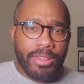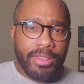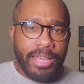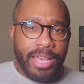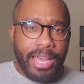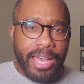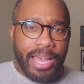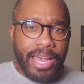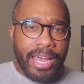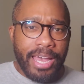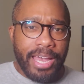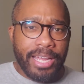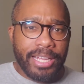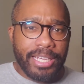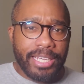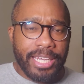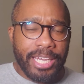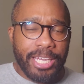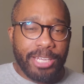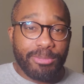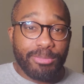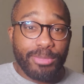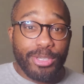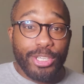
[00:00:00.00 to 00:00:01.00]
that
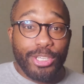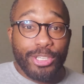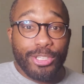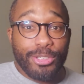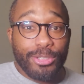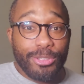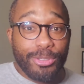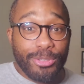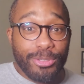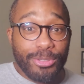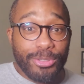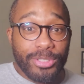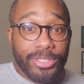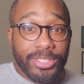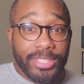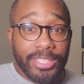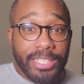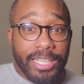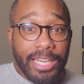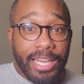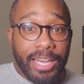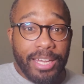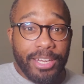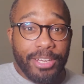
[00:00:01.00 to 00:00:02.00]
can be used
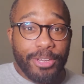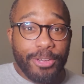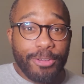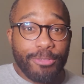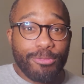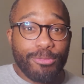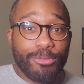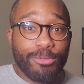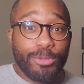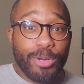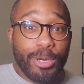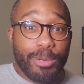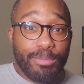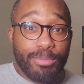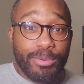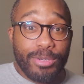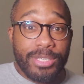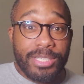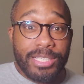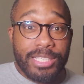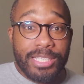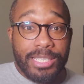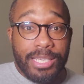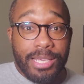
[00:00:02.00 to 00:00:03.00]
to kind of
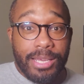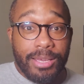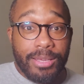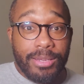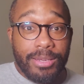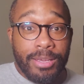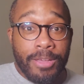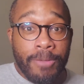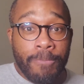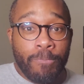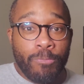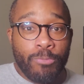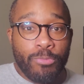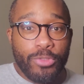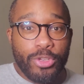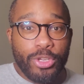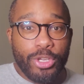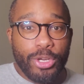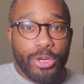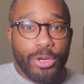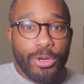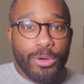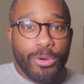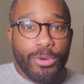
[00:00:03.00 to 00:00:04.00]
represent,
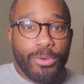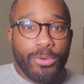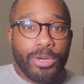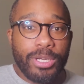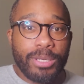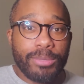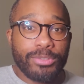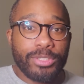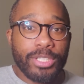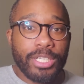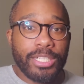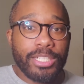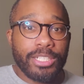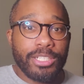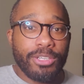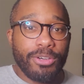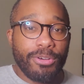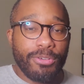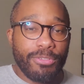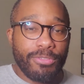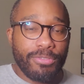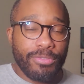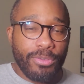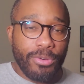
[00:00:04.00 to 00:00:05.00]
you know, what I'm trying to
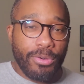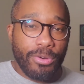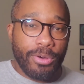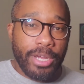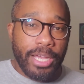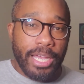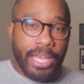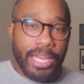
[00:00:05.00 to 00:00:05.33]
go for.